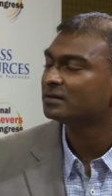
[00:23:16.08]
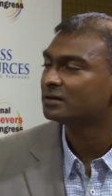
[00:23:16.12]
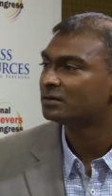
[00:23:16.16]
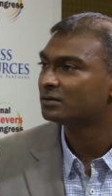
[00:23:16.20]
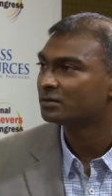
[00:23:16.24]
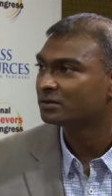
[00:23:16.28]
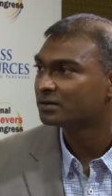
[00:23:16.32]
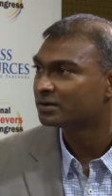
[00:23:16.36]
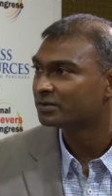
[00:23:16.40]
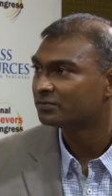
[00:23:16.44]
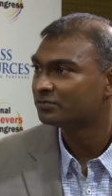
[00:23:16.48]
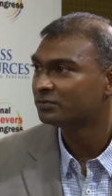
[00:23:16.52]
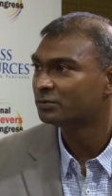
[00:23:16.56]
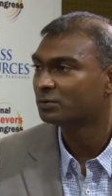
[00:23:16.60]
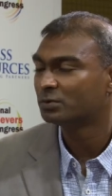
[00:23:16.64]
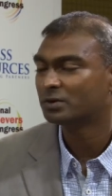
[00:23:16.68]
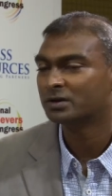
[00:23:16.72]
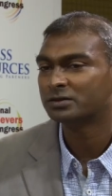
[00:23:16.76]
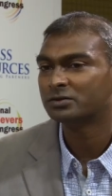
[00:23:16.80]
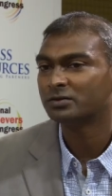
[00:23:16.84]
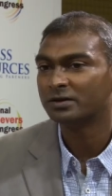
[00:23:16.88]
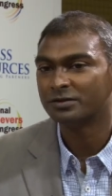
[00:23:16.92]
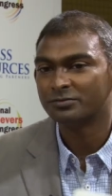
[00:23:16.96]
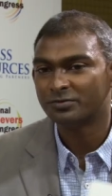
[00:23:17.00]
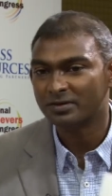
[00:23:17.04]
you know, if you
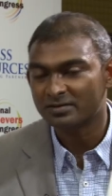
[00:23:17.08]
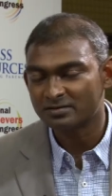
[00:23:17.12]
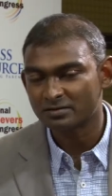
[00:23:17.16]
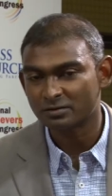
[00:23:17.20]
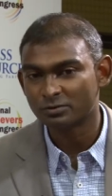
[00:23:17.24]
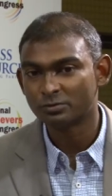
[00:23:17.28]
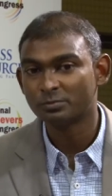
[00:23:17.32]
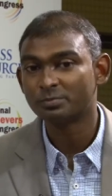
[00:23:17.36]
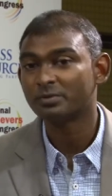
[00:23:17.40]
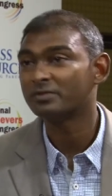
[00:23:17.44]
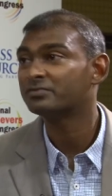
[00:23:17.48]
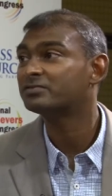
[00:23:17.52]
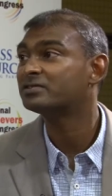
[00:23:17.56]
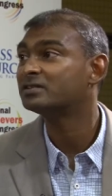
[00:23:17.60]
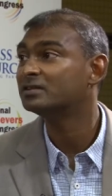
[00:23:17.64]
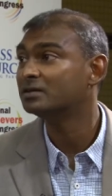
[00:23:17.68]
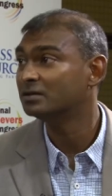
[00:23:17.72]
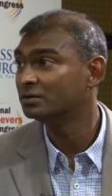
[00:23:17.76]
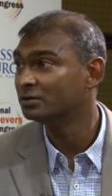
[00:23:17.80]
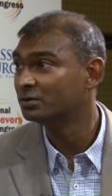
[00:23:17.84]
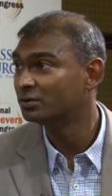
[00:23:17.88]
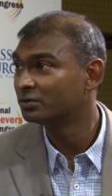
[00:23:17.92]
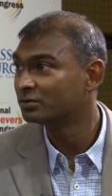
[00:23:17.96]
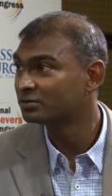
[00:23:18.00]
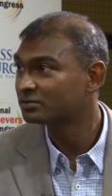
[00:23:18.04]
were to address a group of
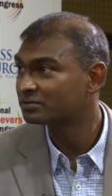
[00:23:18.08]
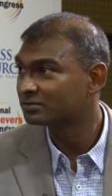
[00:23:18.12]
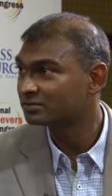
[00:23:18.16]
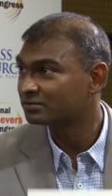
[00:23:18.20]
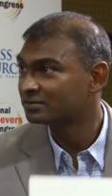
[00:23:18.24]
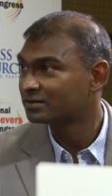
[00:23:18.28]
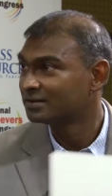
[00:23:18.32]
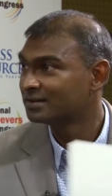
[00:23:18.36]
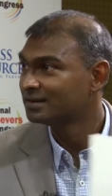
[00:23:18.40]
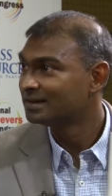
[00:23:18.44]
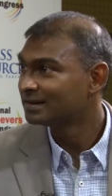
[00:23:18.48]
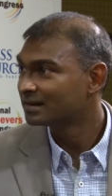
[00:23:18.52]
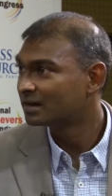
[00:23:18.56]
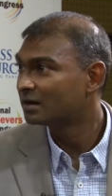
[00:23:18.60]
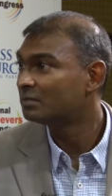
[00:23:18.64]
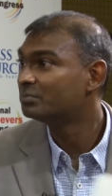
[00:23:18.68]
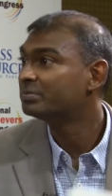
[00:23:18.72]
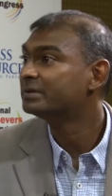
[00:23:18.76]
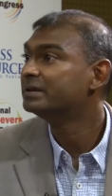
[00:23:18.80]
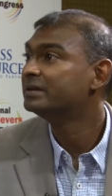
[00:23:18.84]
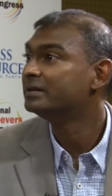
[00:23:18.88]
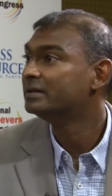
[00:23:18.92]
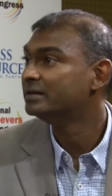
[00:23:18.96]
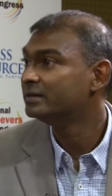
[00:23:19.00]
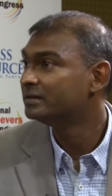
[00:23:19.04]
C E Os or
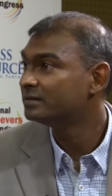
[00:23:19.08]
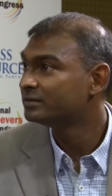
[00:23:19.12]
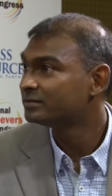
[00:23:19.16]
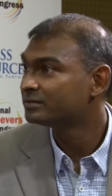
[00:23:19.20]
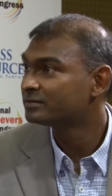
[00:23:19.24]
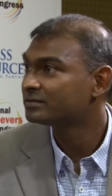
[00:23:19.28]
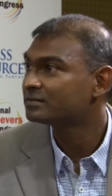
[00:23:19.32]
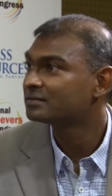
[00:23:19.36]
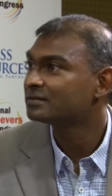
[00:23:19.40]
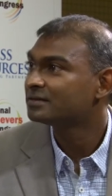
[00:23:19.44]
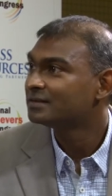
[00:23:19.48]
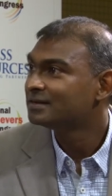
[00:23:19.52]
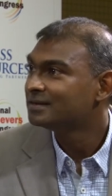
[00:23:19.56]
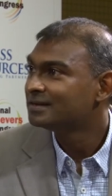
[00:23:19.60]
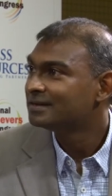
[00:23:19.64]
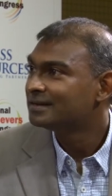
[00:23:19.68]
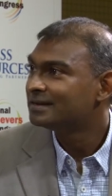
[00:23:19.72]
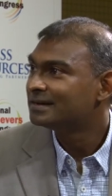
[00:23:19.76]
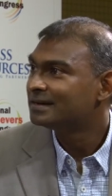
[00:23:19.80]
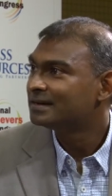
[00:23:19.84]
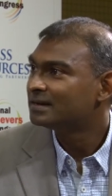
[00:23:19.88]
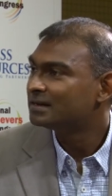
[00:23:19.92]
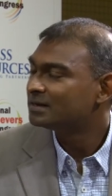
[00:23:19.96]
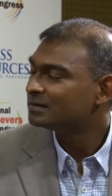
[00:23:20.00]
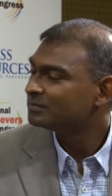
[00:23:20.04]
company leaders,
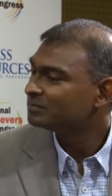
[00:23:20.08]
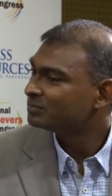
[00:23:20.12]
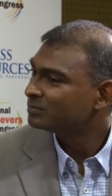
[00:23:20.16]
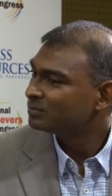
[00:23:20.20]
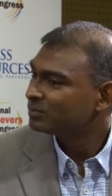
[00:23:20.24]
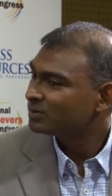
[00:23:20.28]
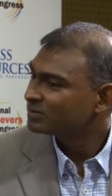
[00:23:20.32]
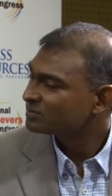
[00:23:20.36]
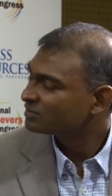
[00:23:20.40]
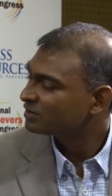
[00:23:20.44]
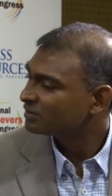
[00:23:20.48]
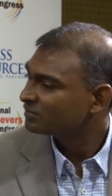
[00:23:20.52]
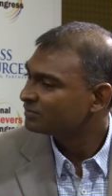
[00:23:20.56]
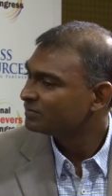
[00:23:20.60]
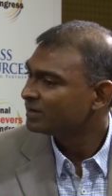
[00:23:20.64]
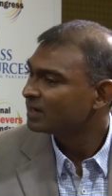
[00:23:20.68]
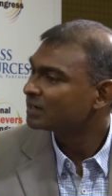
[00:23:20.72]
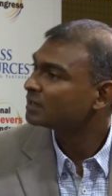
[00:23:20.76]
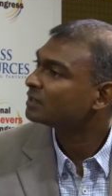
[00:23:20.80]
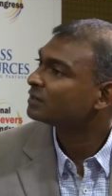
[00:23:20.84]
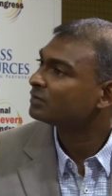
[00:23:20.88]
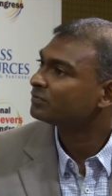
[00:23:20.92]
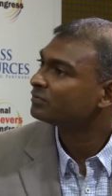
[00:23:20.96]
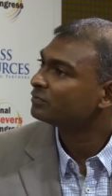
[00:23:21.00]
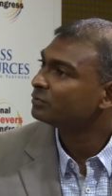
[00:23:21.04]
um, what sort of
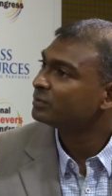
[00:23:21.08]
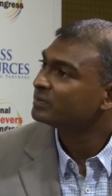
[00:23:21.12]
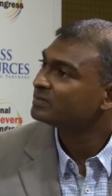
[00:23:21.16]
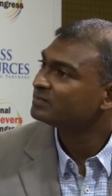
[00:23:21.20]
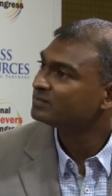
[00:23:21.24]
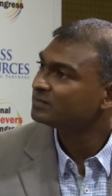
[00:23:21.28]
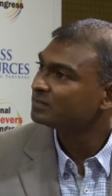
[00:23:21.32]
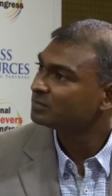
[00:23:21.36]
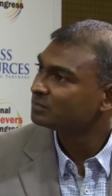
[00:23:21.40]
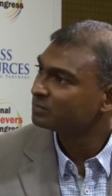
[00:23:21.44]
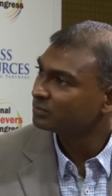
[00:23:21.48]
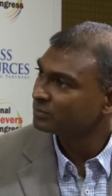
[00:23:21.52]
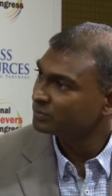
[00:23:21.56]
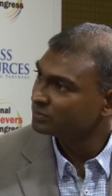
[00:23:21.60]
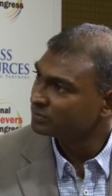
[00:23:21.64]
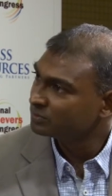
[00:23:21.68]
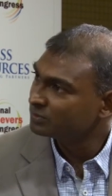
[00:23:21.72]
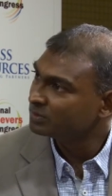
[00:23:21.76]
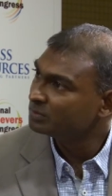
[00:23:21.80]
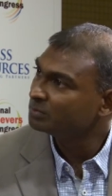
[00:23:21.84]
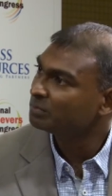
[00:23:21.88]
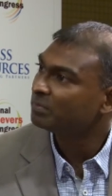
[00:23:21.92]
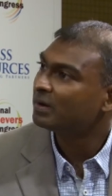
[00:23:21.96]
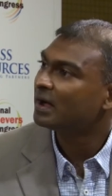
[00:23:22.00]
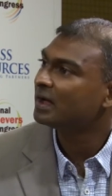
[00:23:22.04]
nugget of wisdom would you
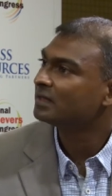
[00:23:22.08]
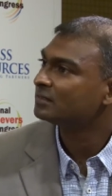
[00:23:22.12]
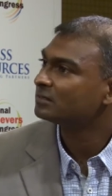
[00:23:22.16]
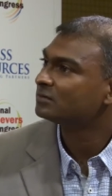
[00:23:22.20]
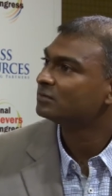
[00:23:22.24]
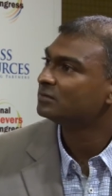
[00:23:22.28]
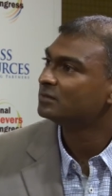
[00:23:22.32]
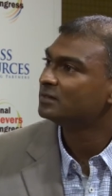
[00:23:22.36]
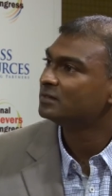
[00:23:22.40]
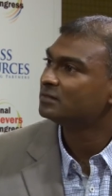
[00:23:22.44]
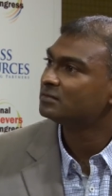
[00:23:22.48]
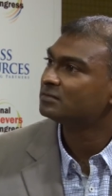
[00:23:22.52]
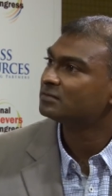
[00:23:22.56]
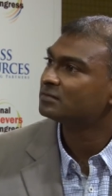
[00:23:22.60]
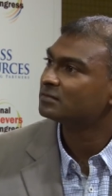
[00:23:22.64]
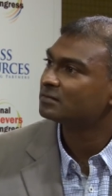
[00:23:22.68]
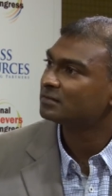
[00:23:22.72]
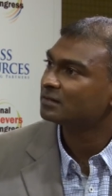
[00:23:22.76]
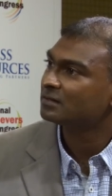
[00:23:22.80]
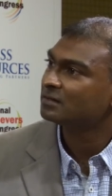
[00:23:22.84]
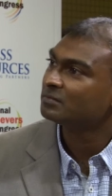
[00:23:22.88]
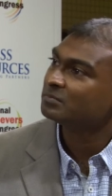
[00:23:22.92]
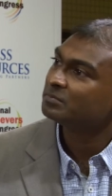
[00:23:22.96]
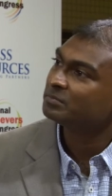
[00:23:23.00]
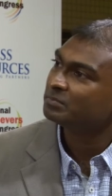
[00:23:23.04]
impart to these
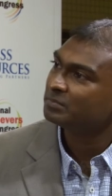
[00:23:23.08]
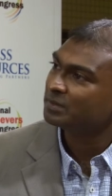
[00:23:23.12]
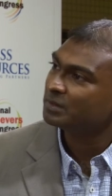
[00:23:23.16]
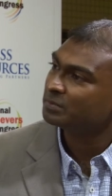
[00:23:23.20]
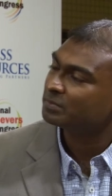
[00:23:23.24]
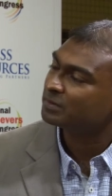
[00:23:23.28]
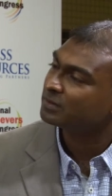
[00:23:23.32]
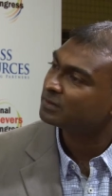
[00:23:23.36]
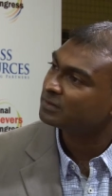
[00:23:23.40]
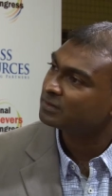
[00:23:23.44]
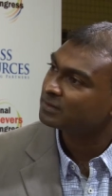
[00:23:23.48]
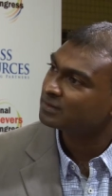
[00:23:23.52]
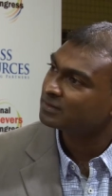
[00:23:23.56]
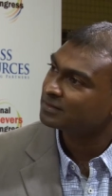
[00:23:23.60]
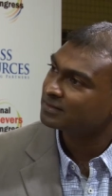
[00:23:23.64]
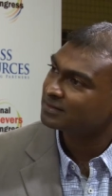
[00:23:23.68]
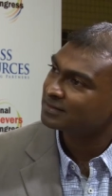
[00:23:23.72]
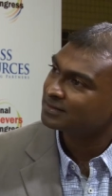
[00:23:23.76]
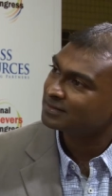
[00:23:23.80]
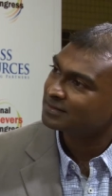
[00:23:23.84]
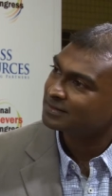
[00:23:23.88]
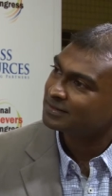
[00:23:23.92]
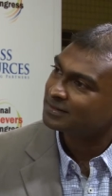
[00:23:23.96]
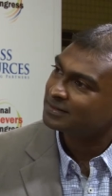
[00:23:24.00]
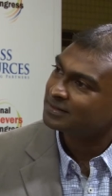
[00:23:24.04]
people?
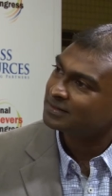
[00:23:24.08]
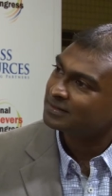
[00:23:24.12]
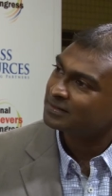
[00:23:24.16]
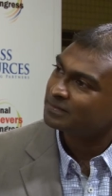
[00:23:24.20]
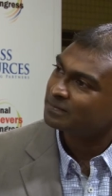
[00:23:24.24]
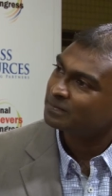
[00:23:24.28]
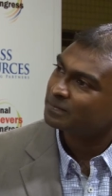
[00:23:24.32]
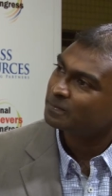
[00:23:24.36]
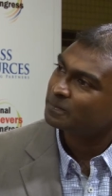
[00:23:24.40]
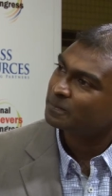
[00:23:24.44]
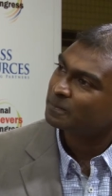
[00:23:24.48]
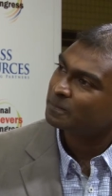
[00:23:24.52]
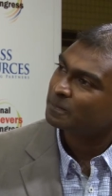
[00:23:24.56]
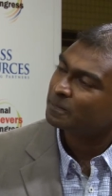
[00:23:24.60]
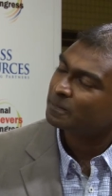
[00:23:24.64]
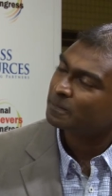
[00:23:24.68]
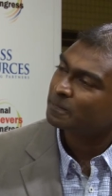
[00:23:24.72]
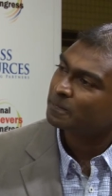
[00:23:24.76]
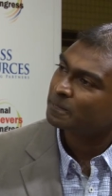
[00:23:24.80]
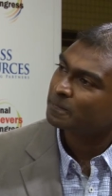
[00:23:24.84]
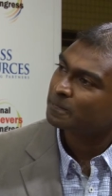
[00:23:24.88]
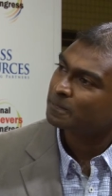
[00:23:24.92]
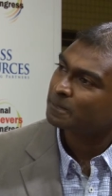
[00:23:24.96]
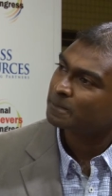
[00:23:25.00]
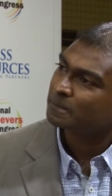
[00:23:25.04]
I think the most
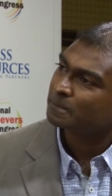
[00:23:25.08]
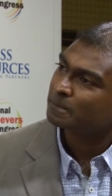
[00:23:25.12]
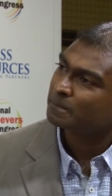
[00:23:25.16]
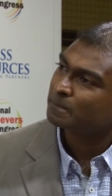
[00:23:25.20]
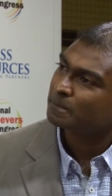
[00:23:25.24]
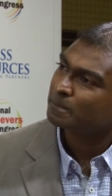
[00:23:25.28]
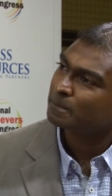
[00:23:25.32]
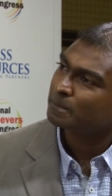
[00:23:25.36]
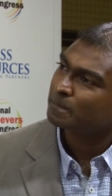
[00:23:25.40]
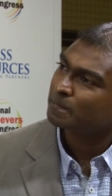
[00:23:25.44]
important thing